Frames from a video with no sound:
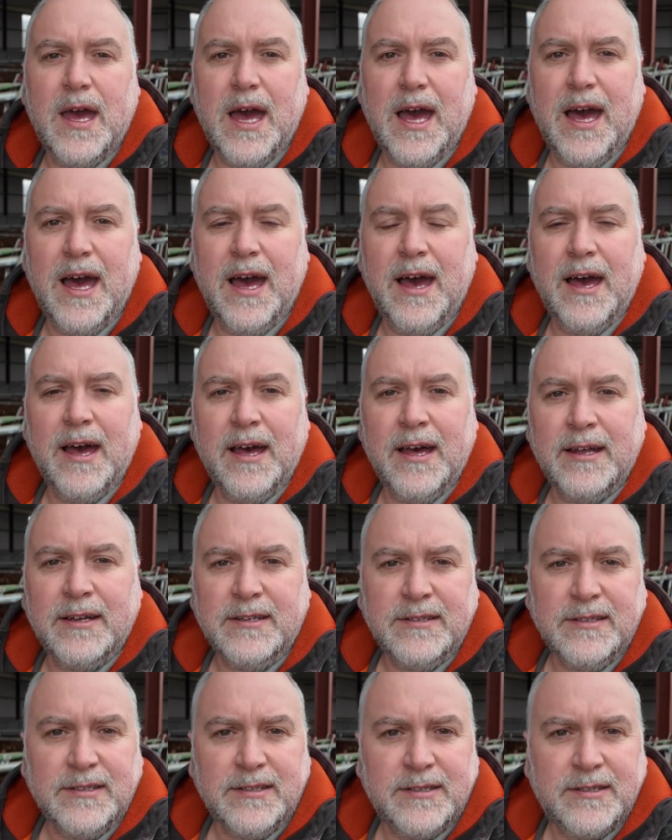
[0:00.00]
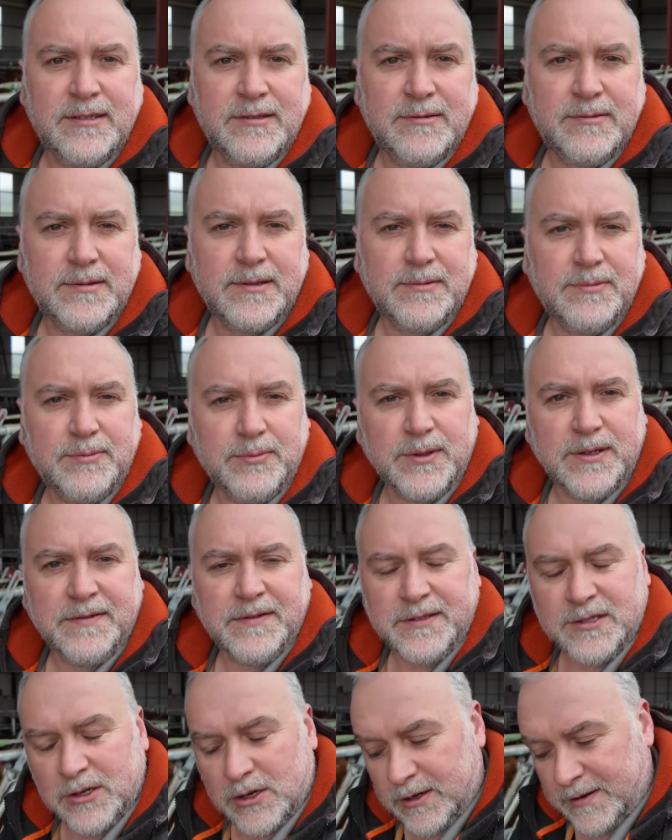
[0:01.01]
and
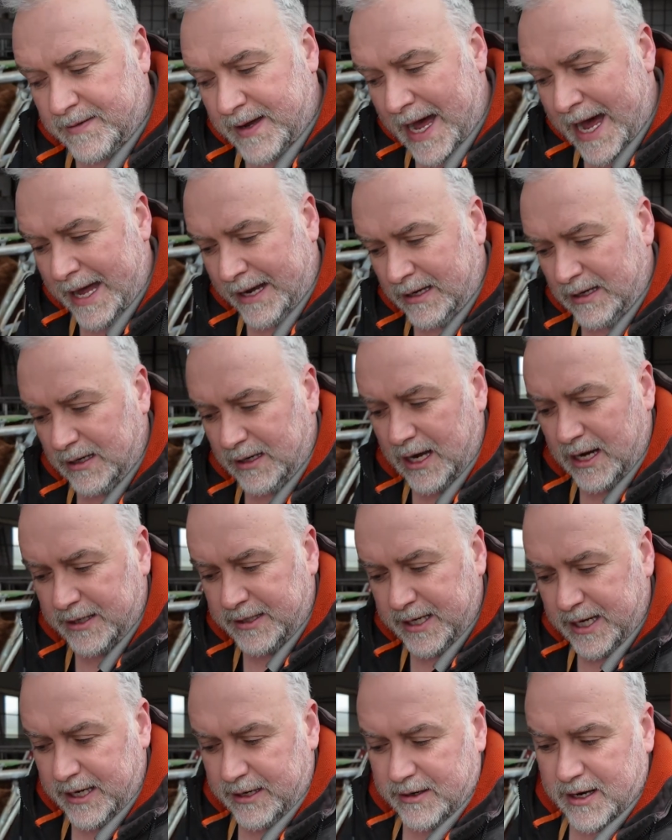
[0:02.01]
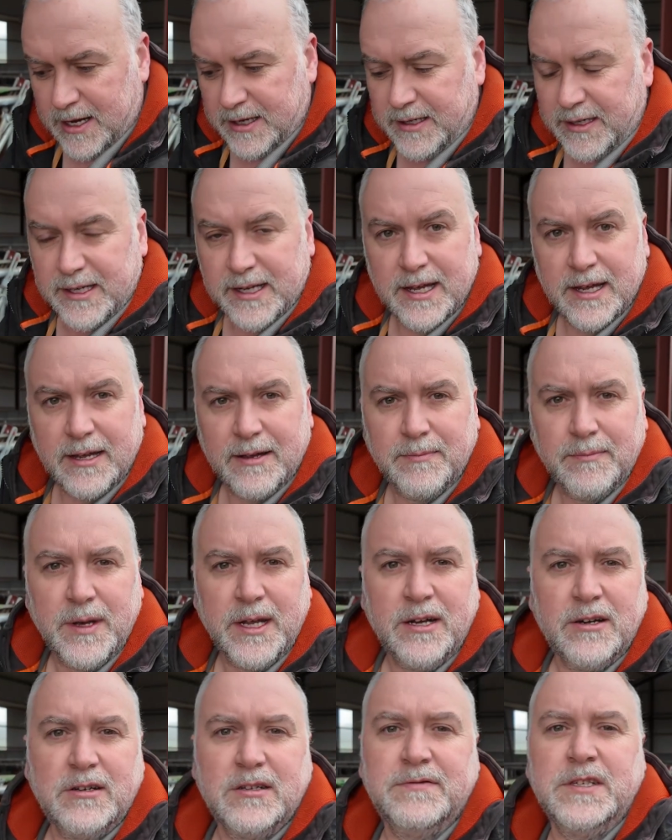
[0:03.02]
we've sort of a handle got there on the
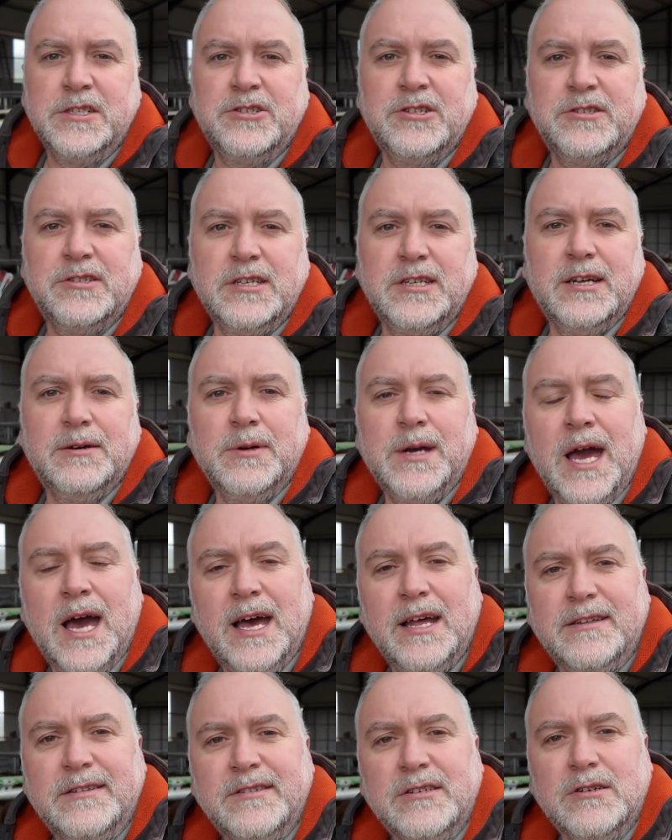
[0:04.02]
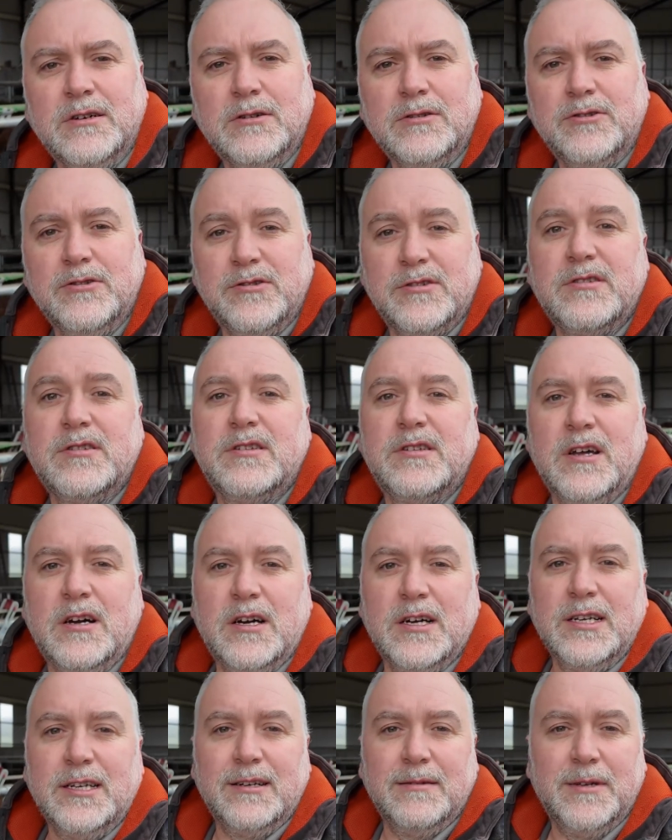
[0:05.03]
mineral deficiency that we had, so just
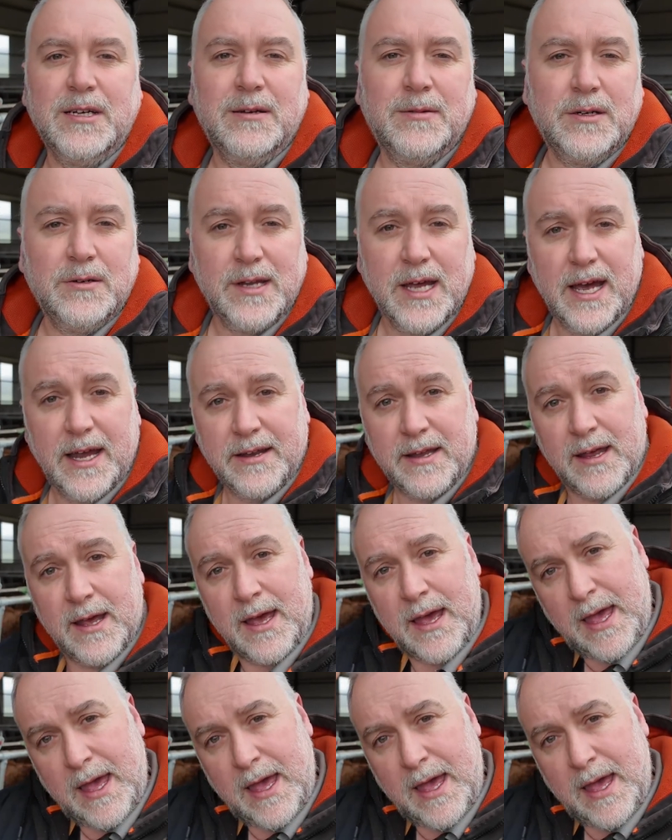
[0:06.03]
talk a little bit about that.